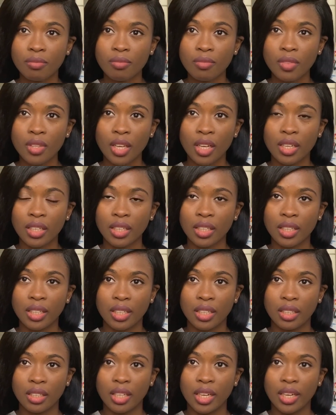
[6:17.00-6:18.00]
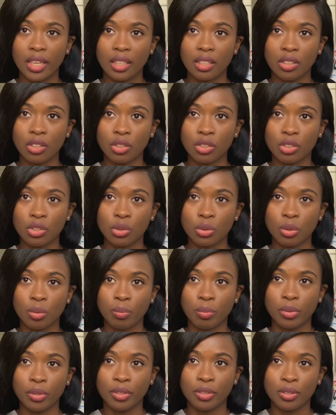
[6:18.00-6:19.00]
then I got to a
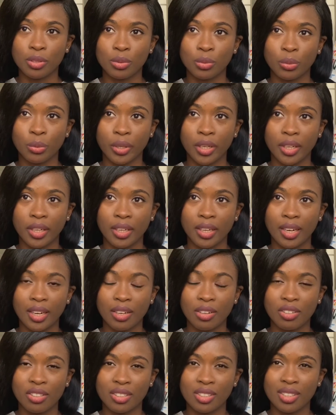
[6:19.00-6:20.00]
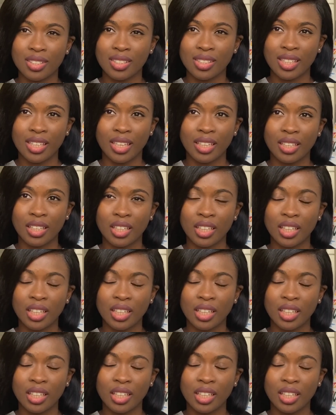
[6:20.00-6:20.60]
point where I was just like,